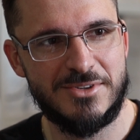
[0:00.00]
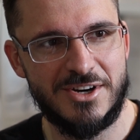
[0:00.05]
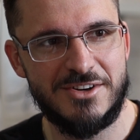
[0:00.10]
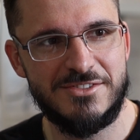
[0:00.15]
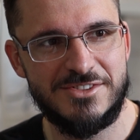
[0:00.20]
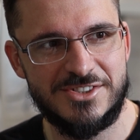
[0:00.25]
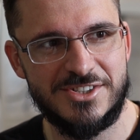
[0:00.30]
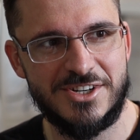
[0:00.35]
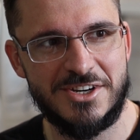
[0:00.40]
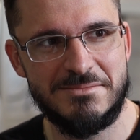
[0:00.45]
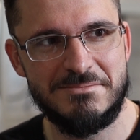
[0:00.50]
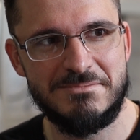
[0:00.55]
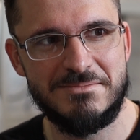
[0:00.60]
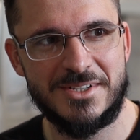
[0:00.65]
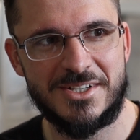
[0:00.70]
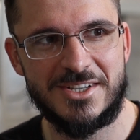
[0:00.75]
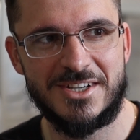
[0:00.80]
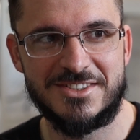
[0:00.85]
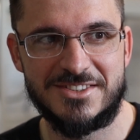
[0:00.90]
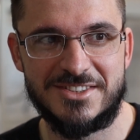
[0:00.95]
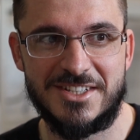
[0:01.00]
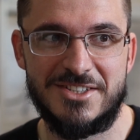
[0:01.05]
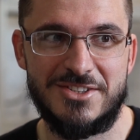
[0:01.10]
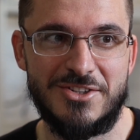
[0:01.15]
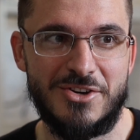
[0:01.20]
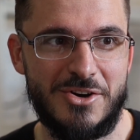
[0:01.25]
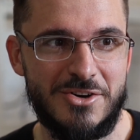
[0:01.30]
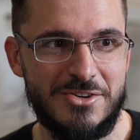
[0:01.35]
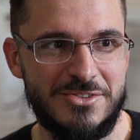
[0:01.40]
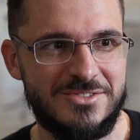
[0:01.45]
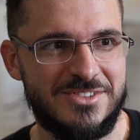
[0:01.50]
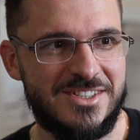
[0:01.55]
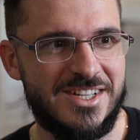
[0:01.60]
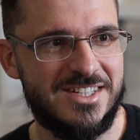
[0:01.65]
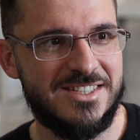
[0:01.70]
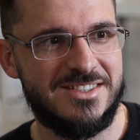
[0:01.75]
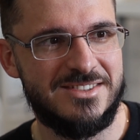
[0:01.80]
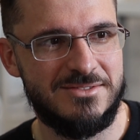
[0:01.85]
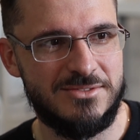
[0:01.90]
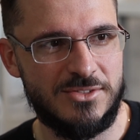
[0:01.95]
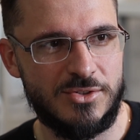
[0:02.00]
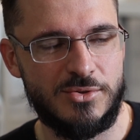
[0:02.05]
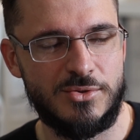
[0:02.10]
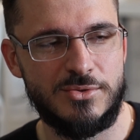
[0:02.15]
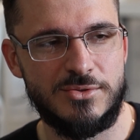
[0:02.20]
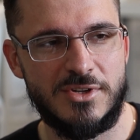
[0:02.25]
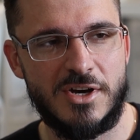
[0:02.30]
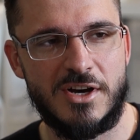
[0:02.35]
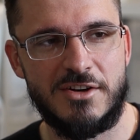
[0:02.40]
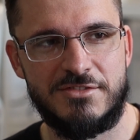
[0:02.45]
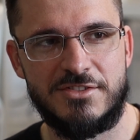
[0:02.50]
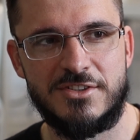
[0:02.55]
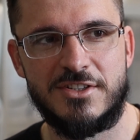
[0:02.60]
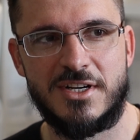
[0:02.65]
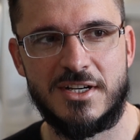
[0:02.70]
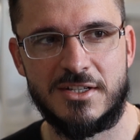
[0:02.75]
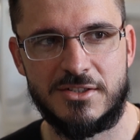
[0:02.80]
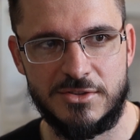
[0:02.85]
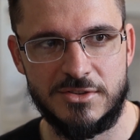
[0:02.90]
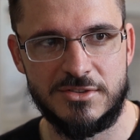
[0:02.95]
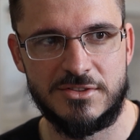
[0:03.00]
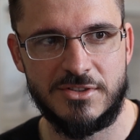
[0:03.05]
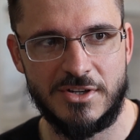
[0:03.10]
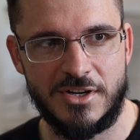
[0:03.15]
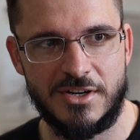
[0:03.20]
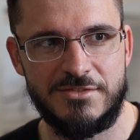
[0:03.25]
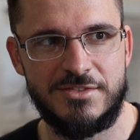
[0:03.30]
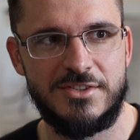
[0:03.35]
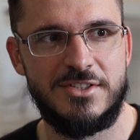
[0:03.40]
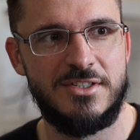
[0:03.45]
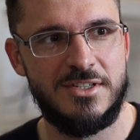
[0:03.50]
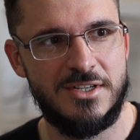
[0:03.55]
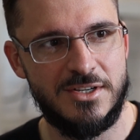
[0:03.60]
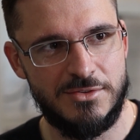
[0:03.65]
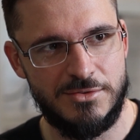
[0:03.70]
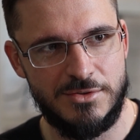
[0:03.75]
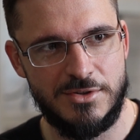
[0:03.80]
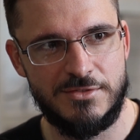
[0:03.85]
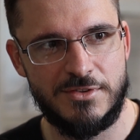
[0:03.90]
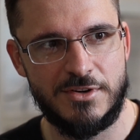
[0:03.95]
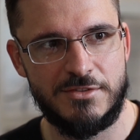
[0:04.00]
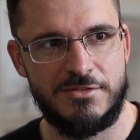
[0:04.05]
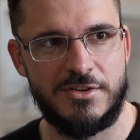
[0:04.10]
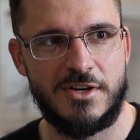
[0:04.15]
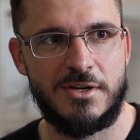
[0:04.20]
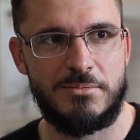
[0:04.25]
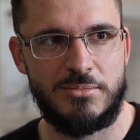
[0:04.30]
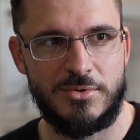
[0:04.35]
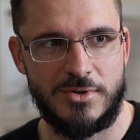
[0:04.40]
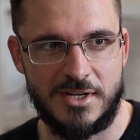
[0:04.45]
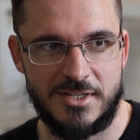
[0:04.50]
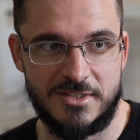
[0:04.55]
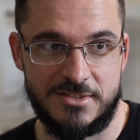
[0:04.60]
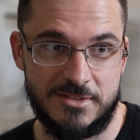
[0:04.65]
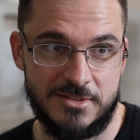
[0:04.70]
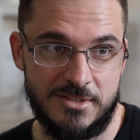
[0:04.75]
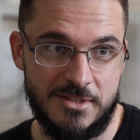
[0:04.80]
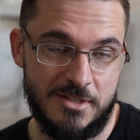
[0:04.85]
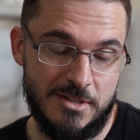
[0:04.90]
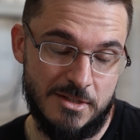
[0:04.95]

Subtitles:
coffee shop because they know they could offer a good coffee with a fair price.